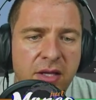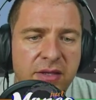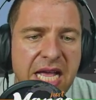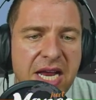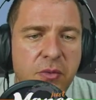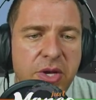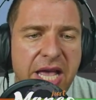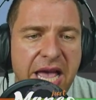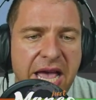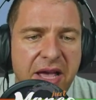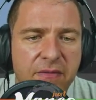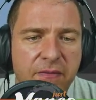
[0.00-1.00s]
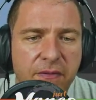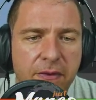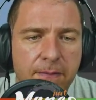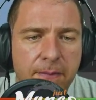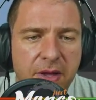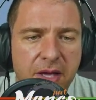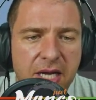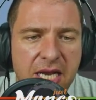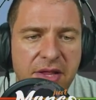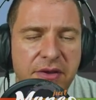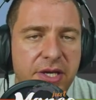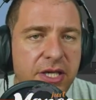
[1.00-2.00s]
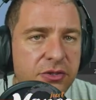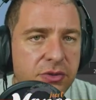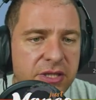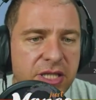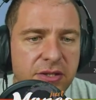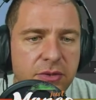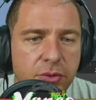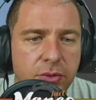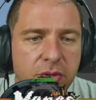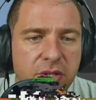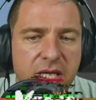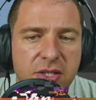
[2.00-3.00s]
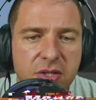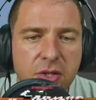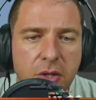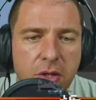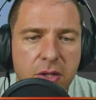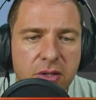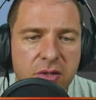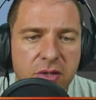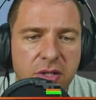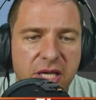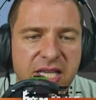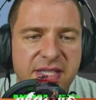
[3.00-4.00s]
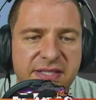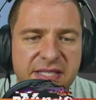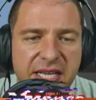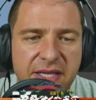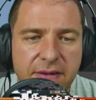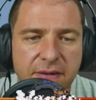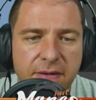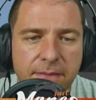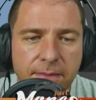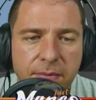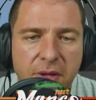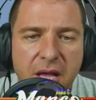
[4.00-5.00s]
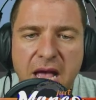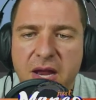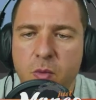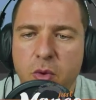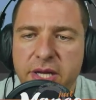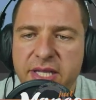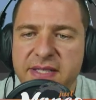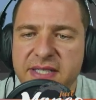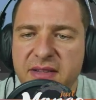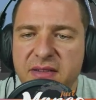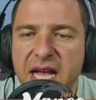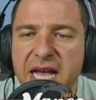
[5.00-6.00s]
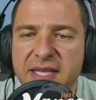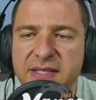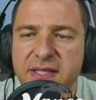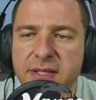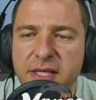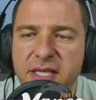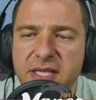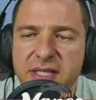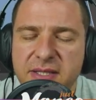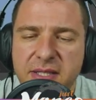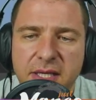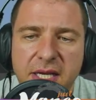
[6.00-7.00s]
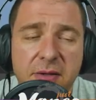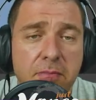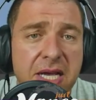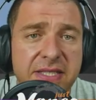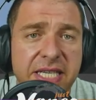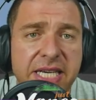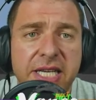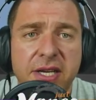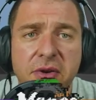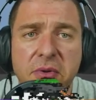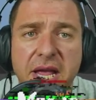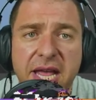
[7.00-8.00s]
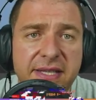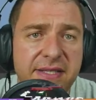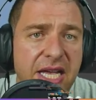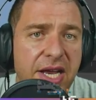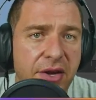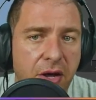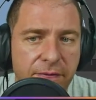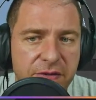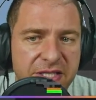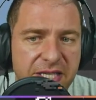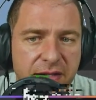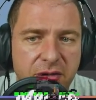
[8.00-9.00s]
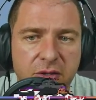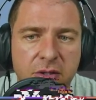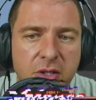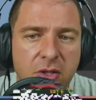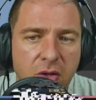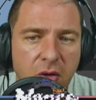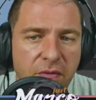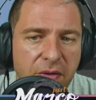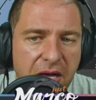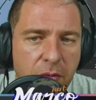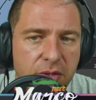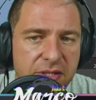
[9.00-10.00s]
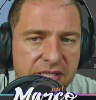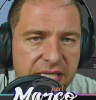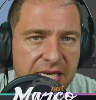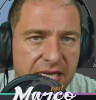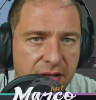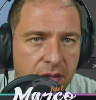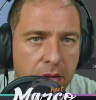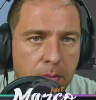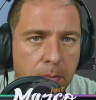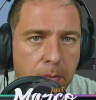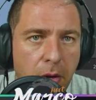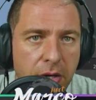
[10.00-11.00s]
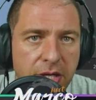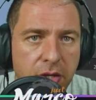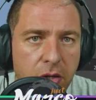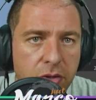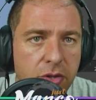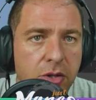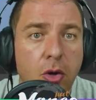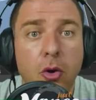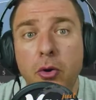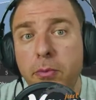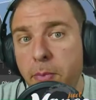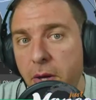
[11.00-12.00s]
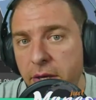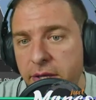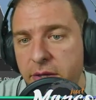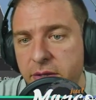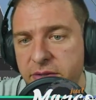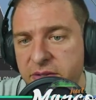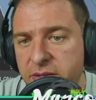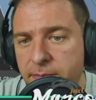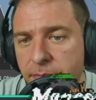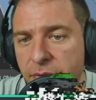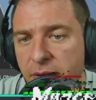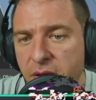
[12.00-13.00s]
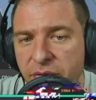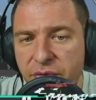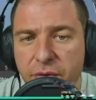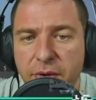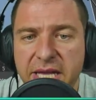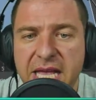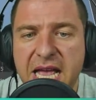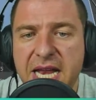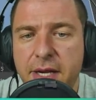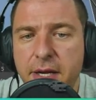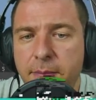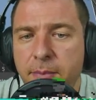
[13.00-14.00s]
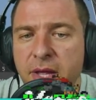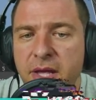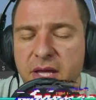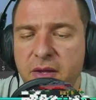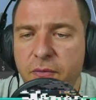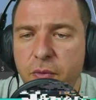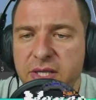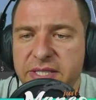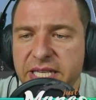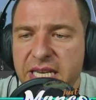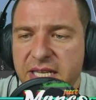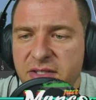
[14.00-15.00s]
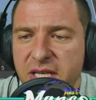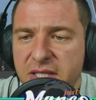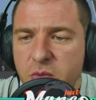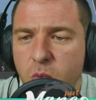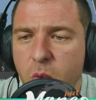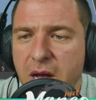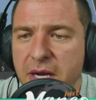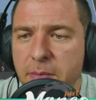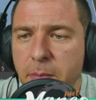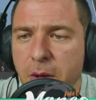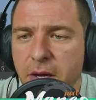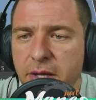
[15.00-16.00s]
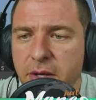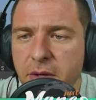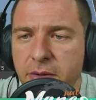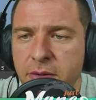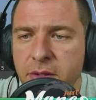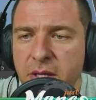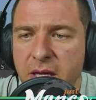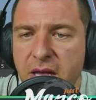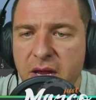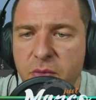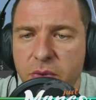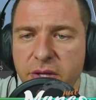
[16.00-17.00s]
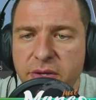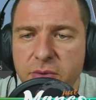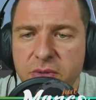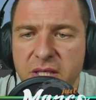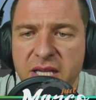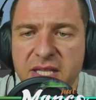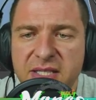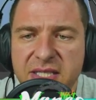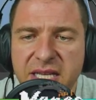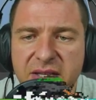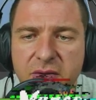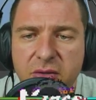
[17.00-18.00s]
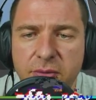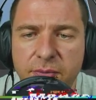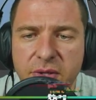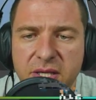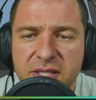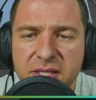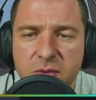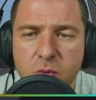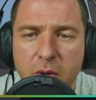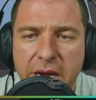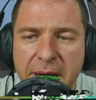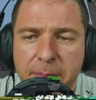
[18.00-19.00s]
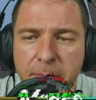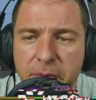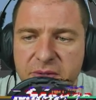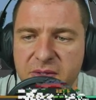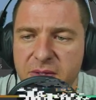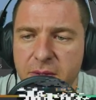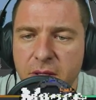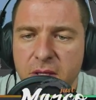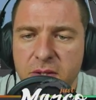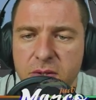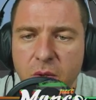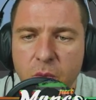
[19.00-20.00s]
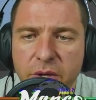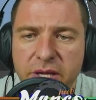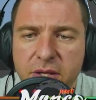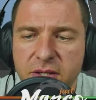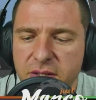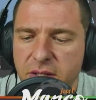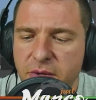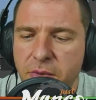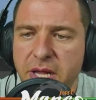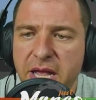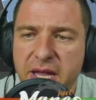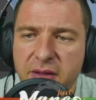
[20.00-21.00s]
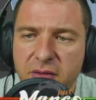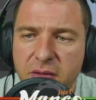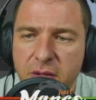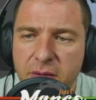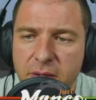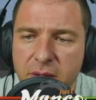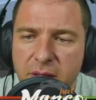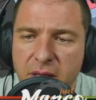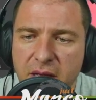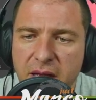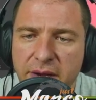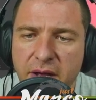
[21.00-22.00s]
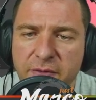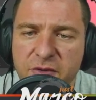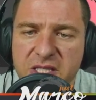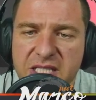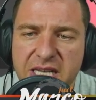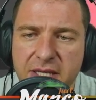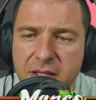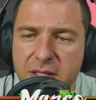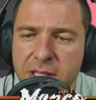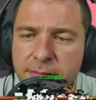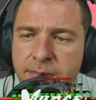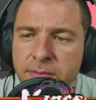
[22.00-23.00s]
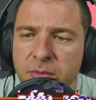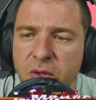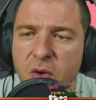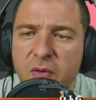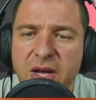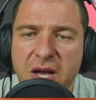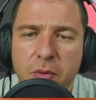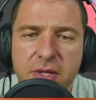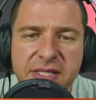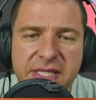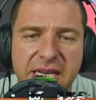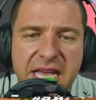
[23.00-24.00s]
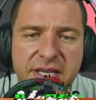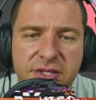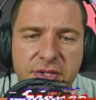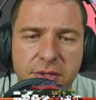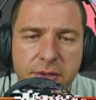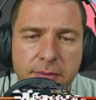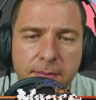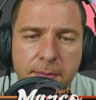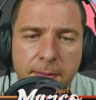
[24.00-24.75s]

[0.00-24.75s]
Then we have another interesting tool that is called Inset. And what Inset does is it basically creates an offset of our selected polygon or polygons. So again, if we select just one polygon and we use Inset, this is what happens. So we create an offset of our selection.